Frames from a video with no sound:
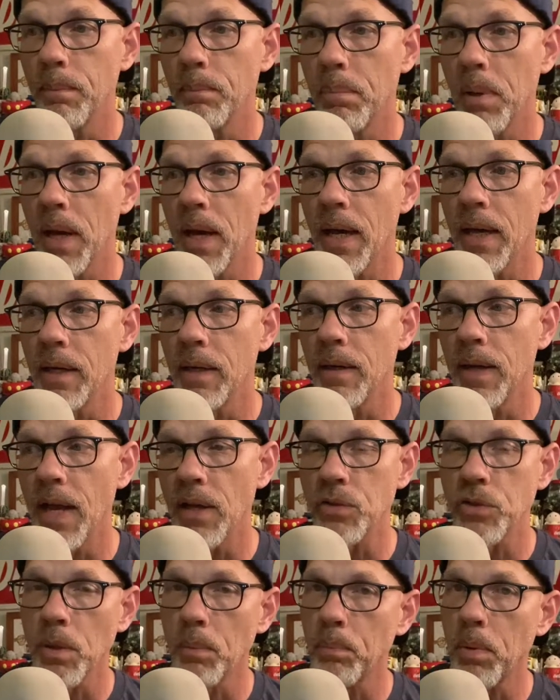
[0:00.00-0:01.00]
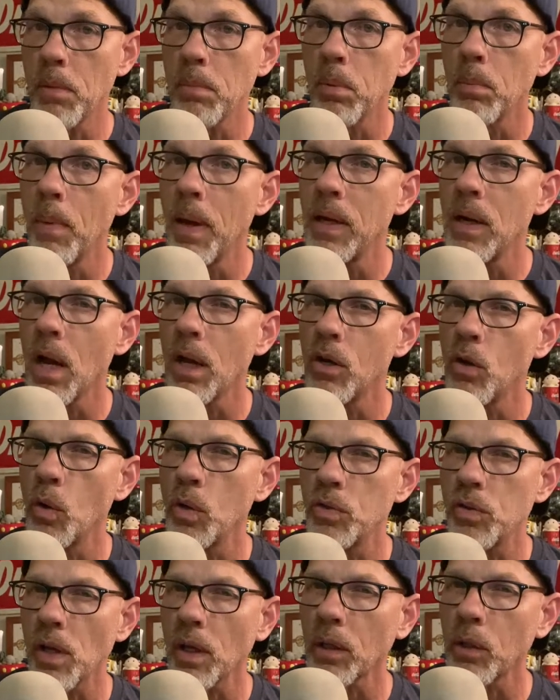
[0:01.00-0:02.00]
But now some people may not know
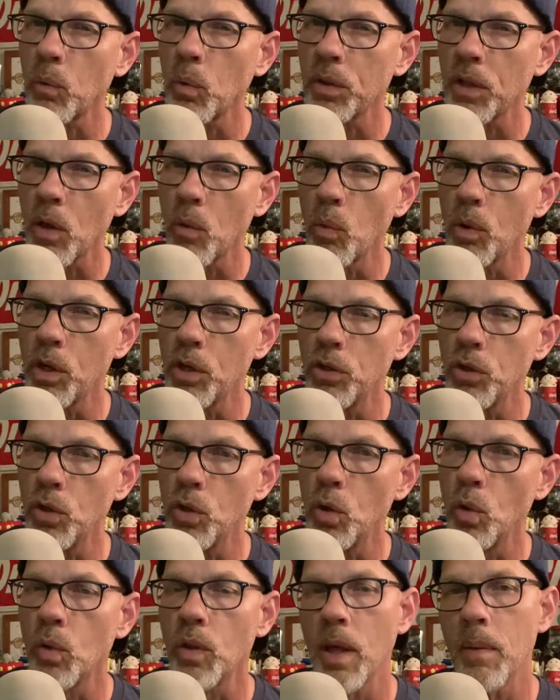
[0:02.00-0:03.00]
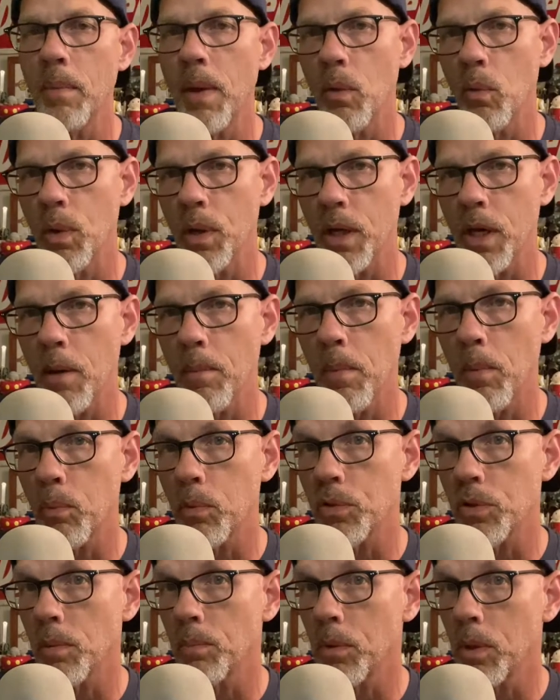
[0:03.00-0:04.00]
exactly what they want to do, or they may want to come up
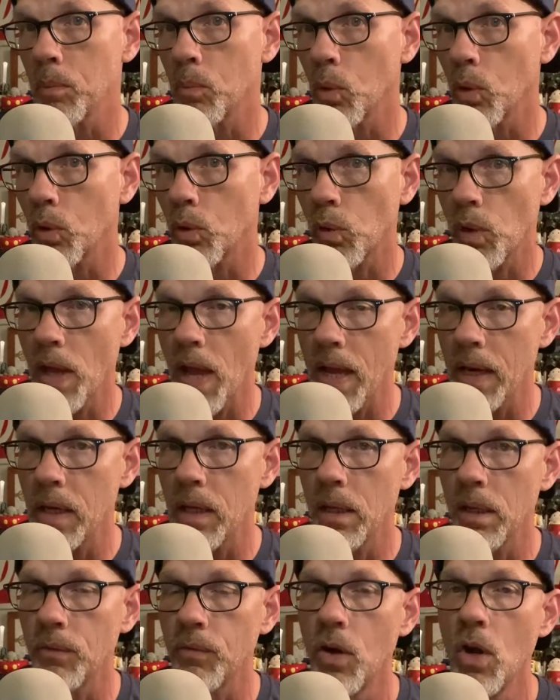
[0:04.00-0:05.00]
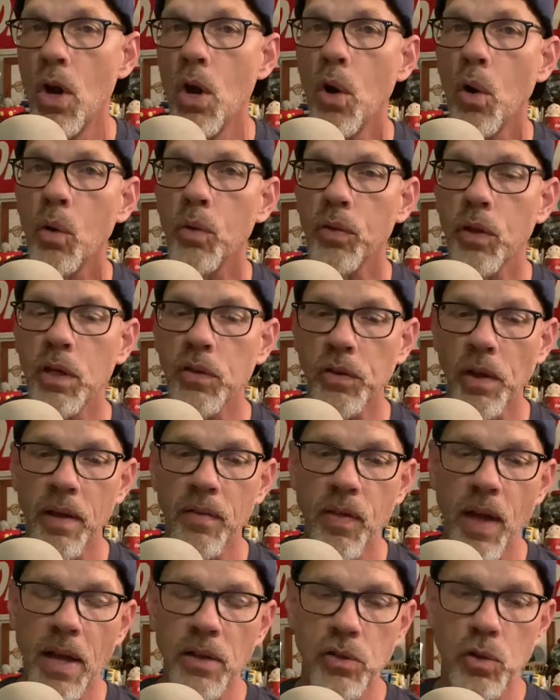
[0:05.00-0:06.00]
with something more creative or things like
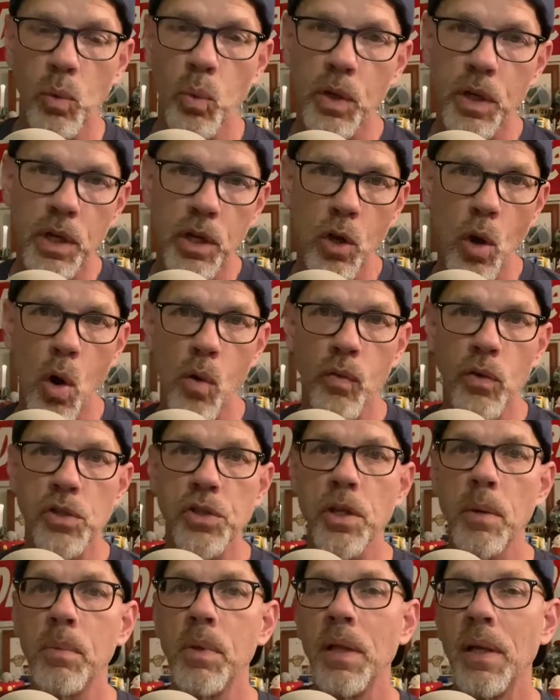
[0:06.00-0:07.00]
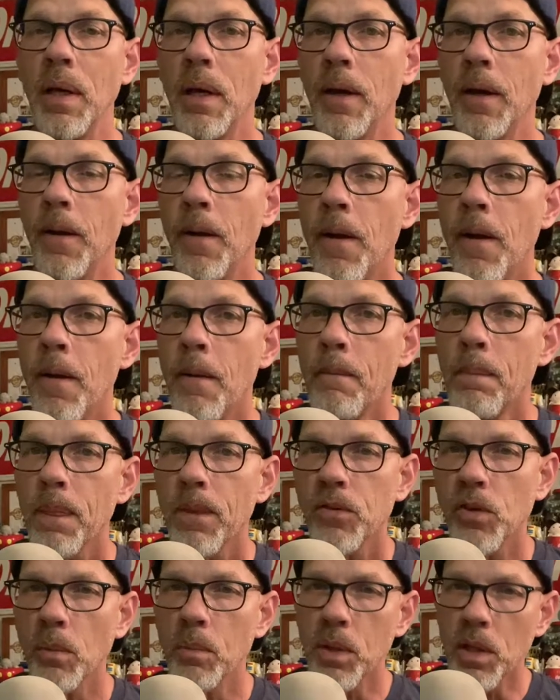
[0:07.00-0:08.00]
that. So we're going to go over some of the
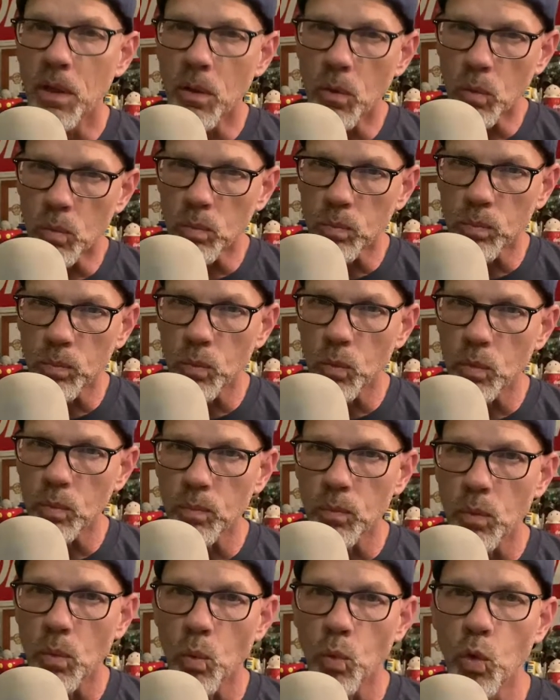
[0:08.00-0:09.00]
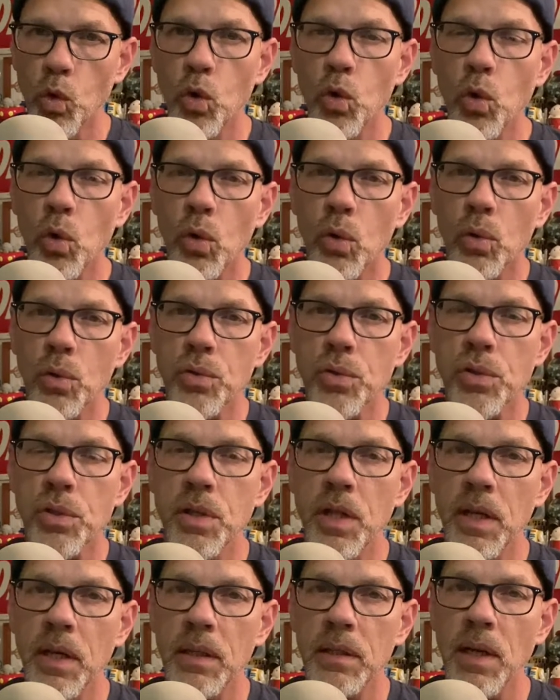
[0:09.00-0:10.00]
some of the rules
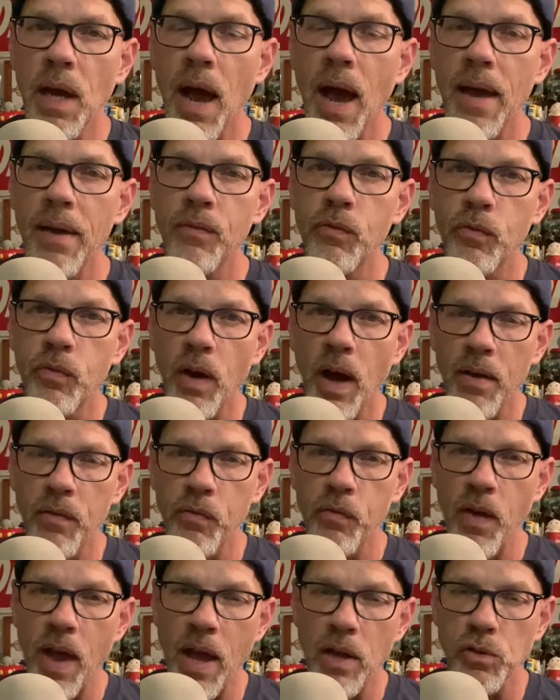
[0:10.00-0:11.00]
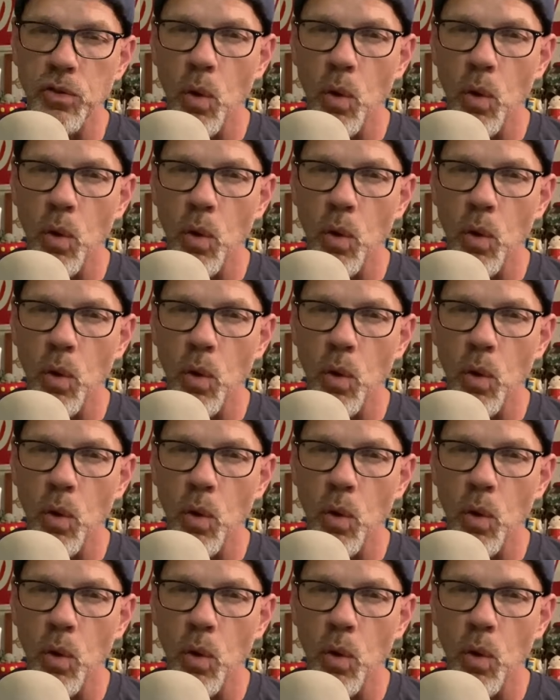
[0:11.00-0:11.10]
that I've I've found.